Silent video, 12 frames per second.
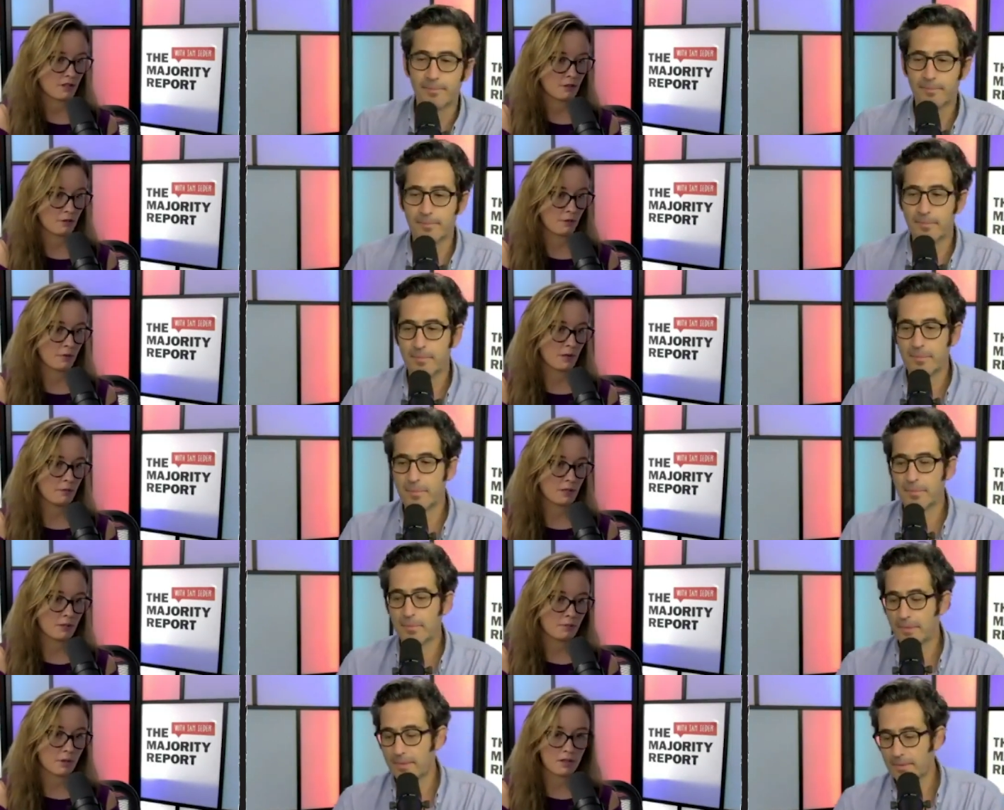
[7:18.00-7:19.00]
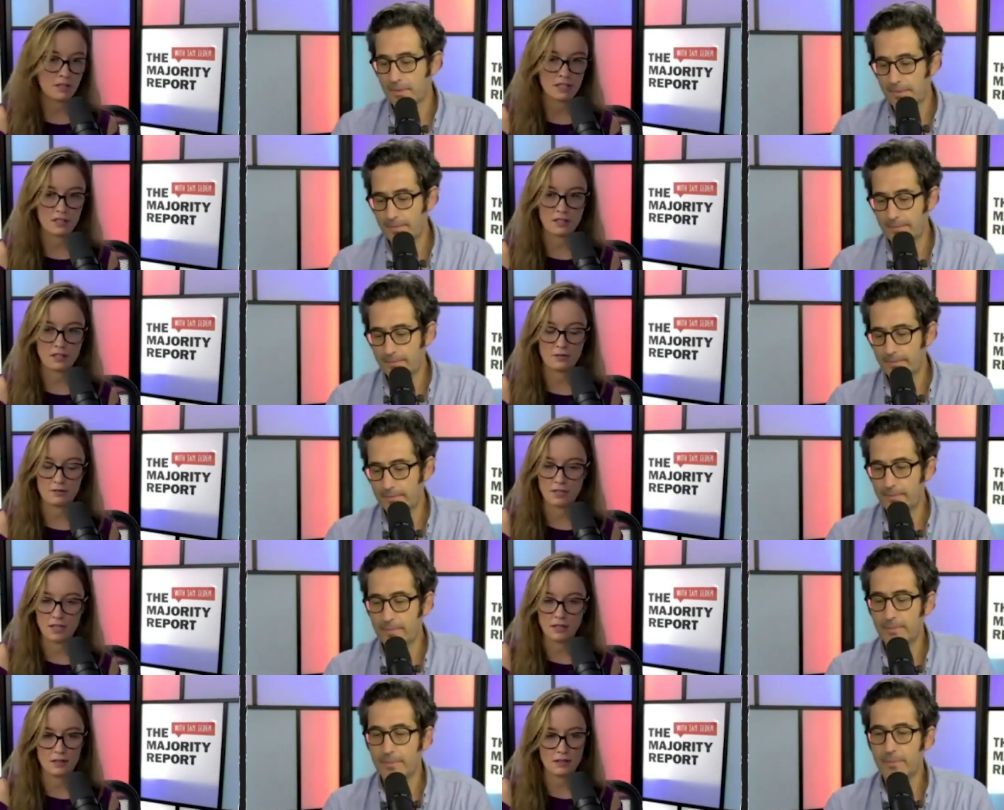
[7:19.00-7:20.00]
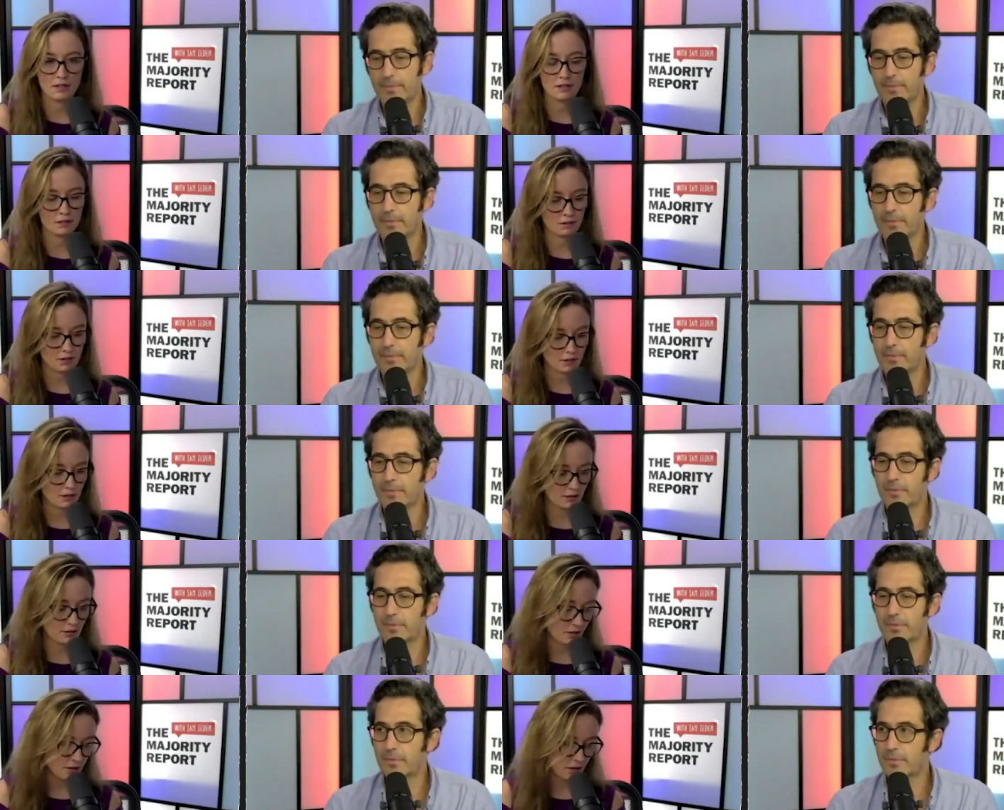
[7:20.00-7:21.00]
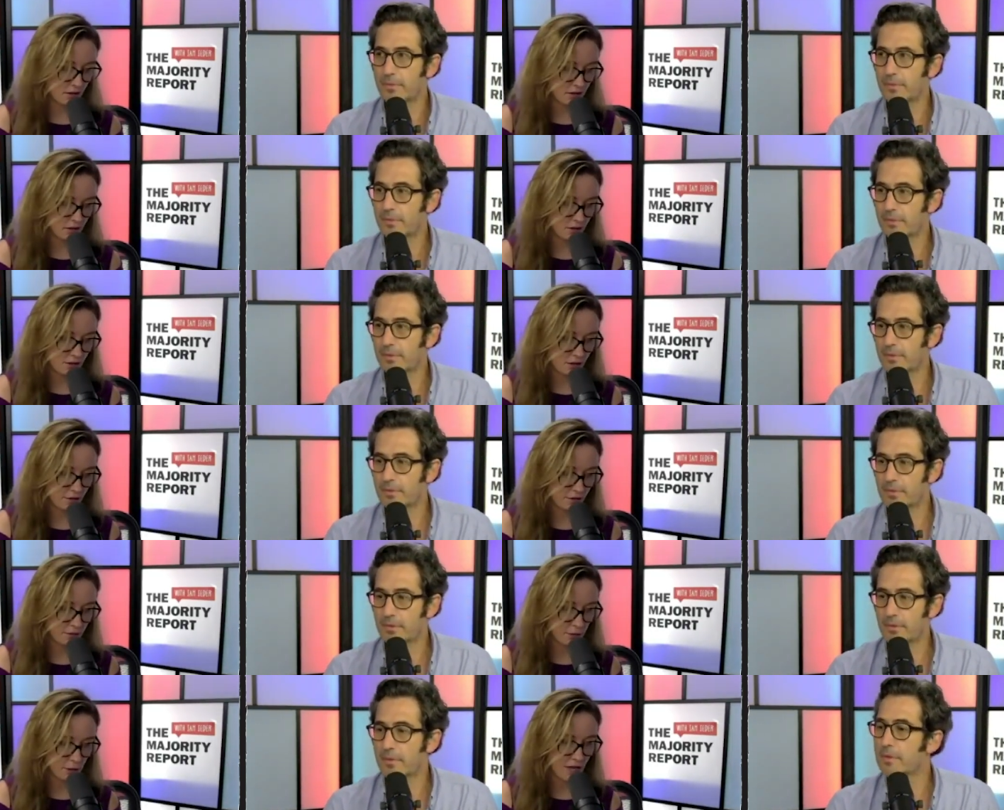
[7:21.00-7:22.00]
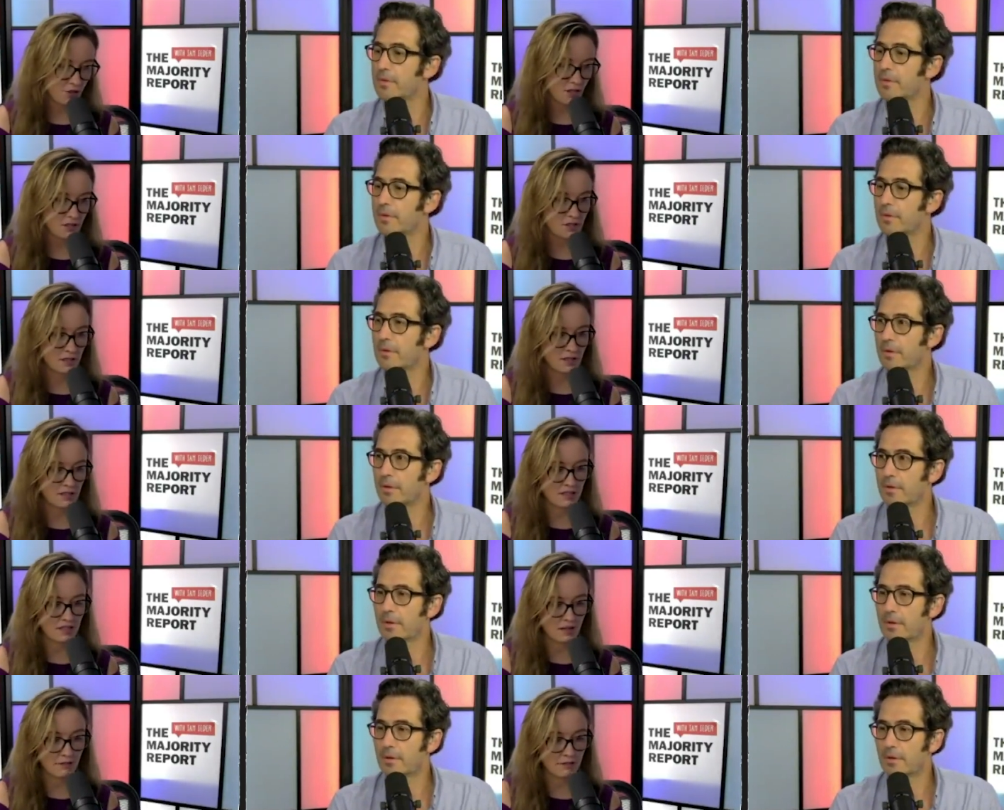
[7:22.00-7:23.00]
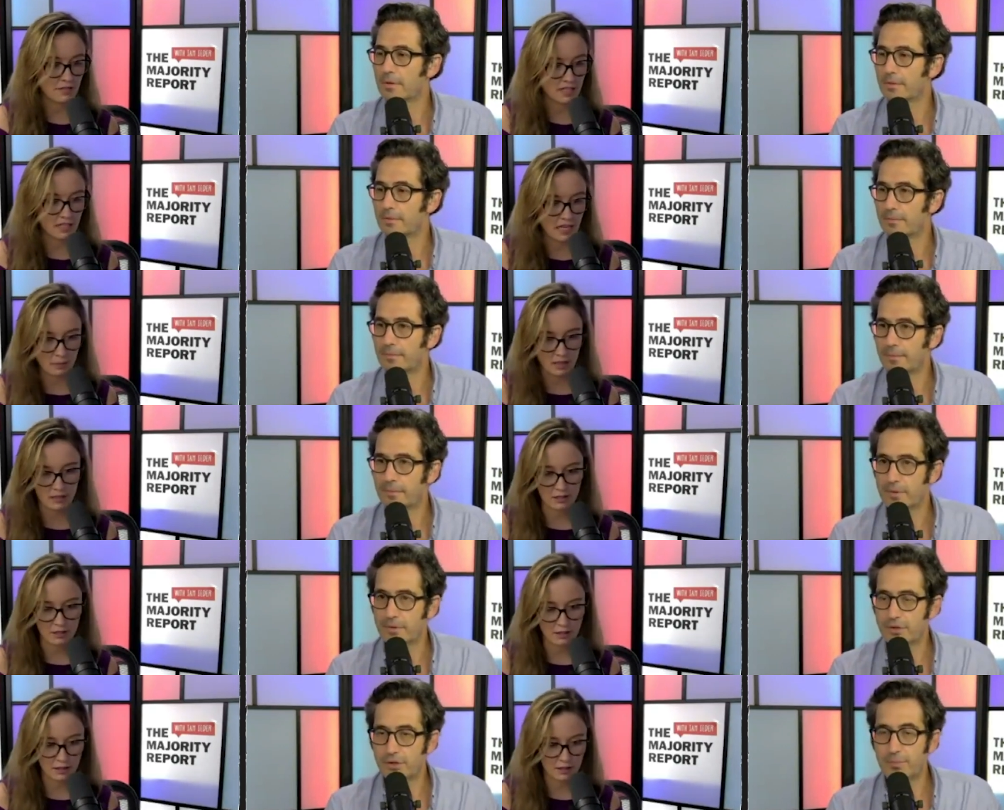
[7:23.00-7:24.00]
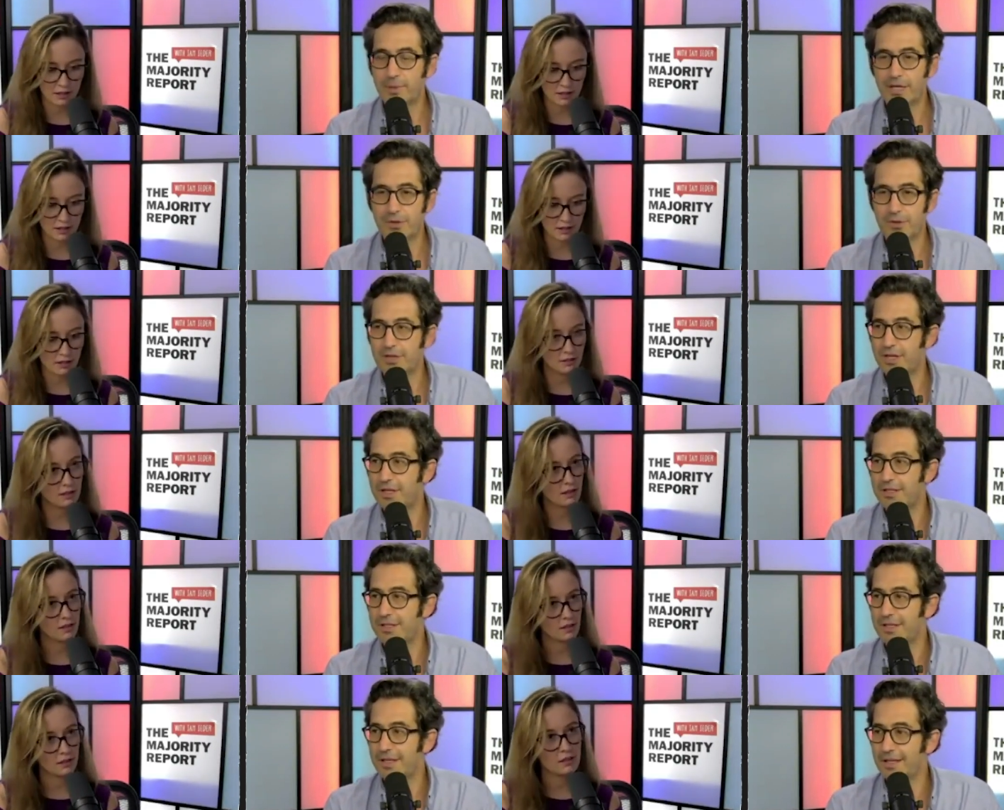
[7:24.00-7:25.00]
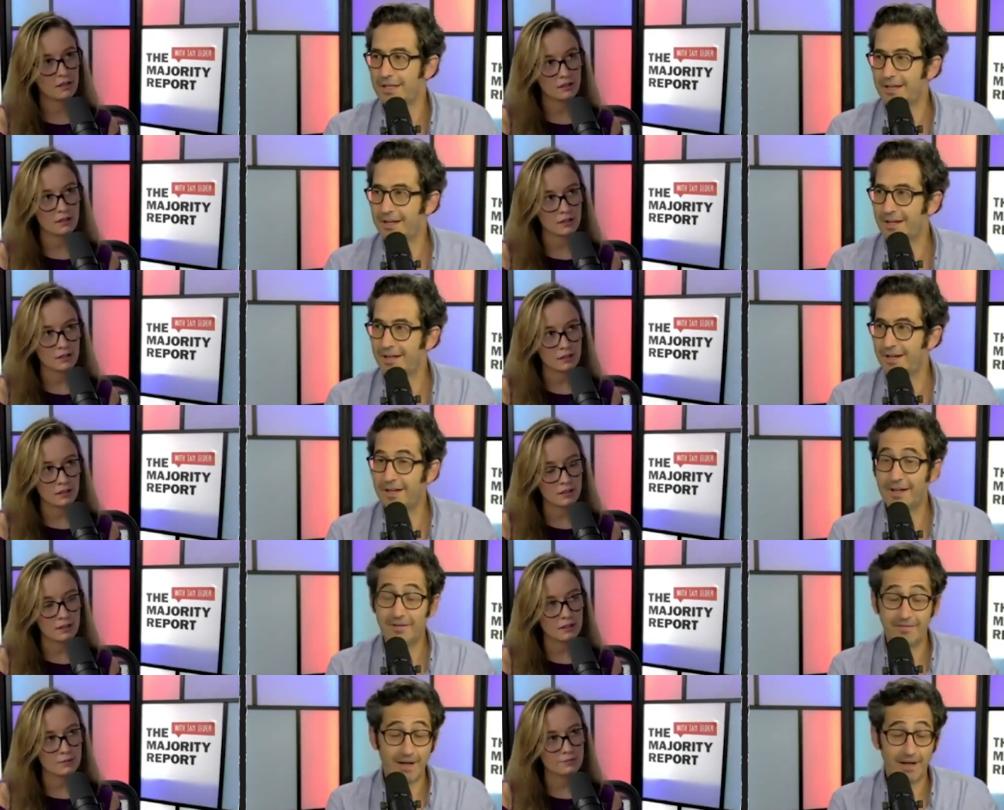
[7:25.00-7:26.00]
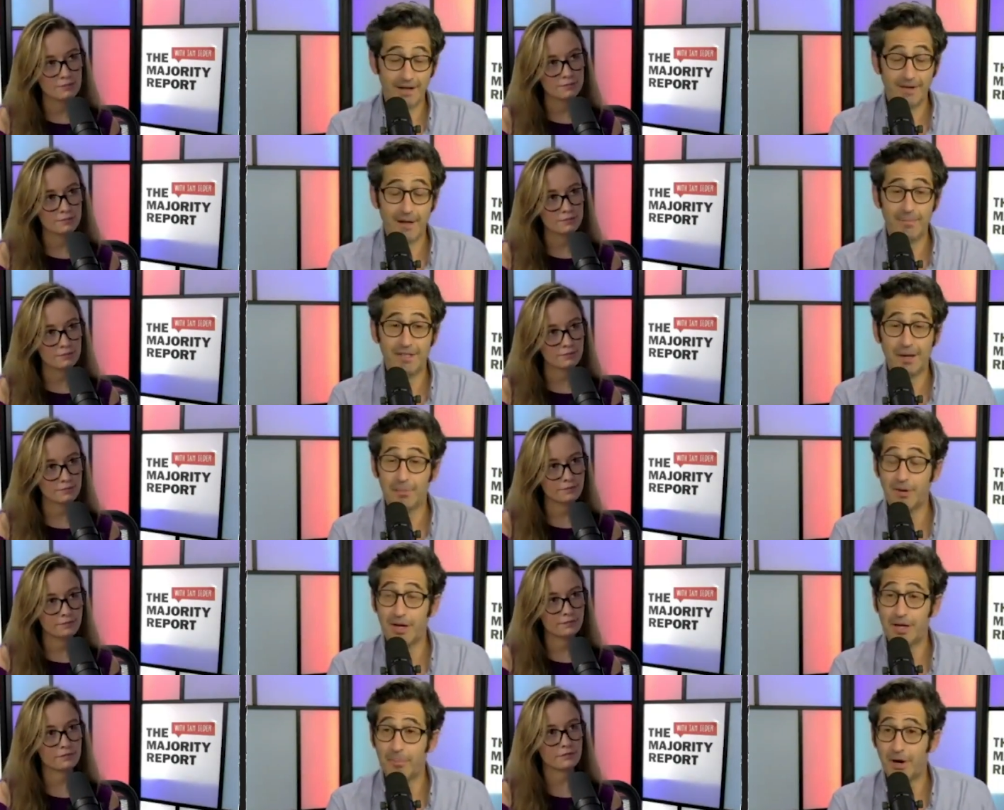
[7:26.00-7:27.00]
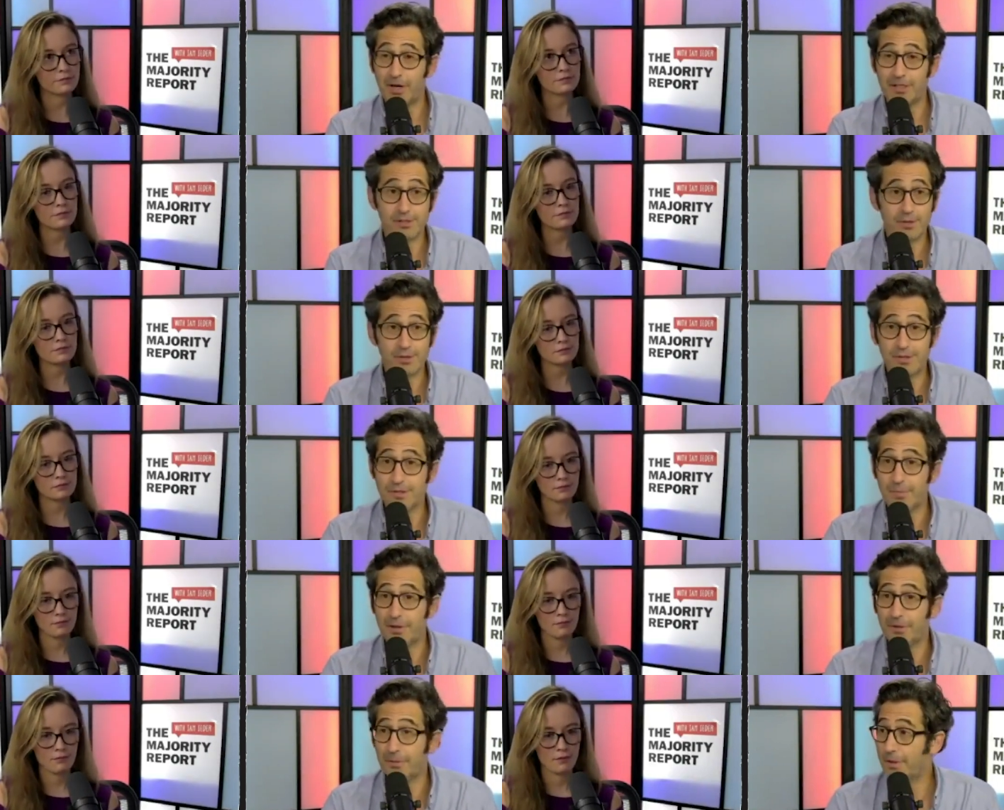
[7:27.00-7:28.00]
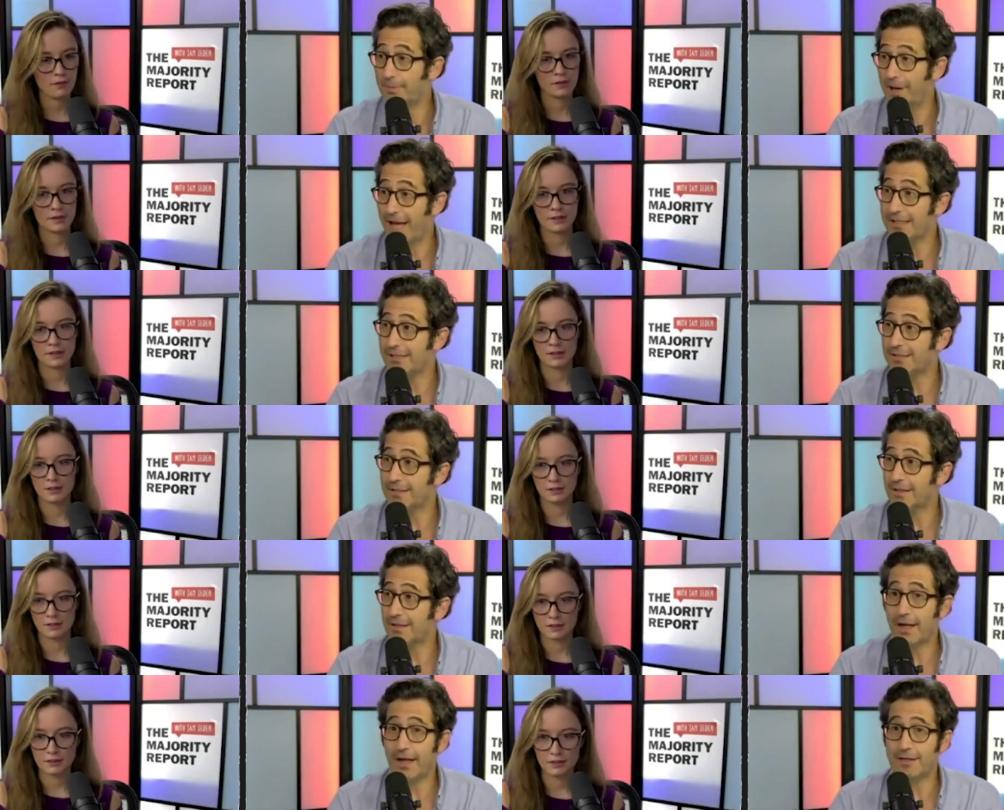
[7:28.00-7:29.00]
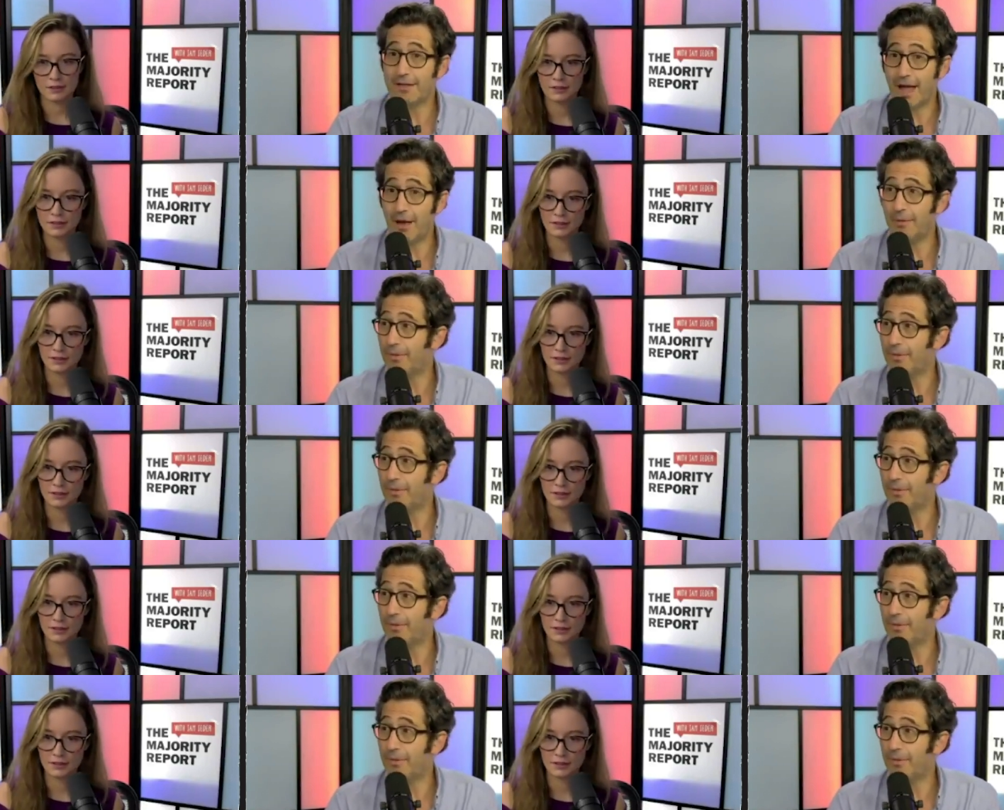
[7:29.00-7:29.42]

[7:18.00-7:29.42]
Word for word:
Speaker 1: in the Republican Party and the conservative projects. It's a different dynamic.
Speaker 2: Should be interesting to see. And if I'm the Democratic Party, as soon as this bill passes, I tout